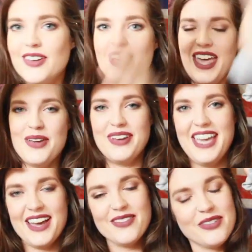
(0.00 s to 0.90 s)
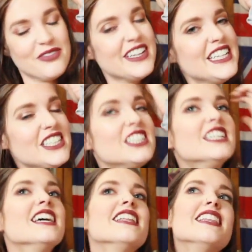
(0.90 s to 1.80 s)
Okay, we have
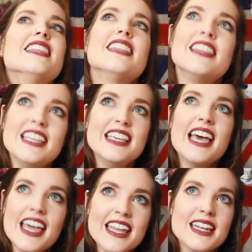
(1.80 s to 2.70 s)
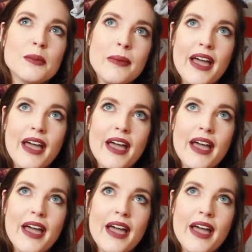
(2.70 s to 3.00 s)
reached the end. And